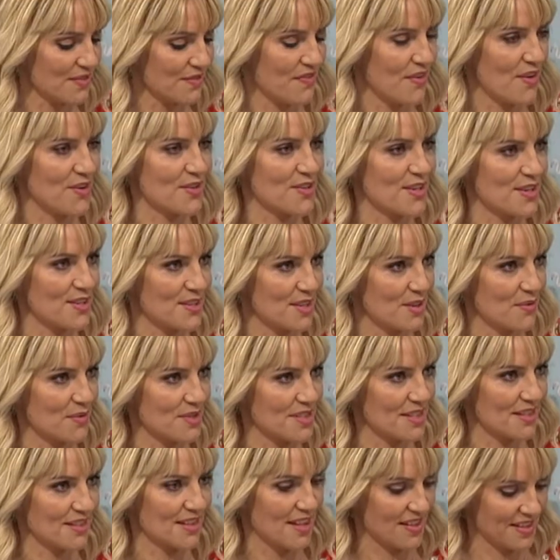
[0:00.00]
in photos they
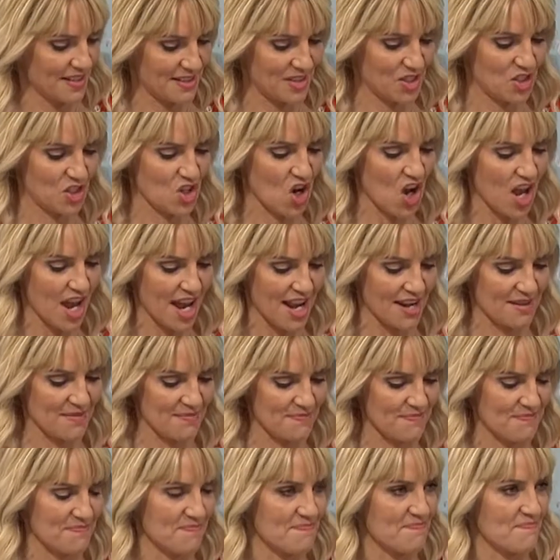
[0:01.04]
always look like yeah, giant,
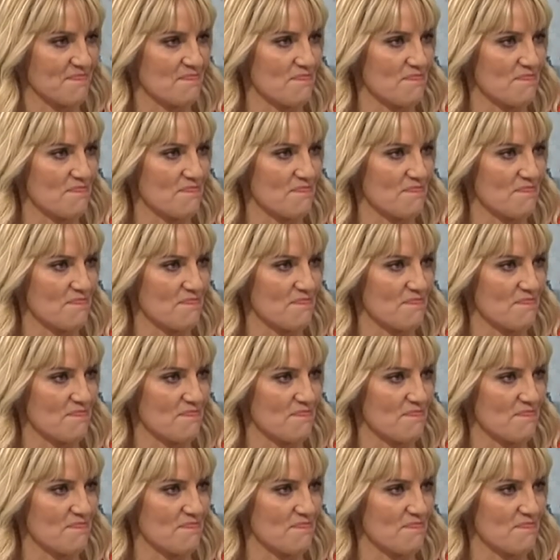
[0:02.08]
awkward.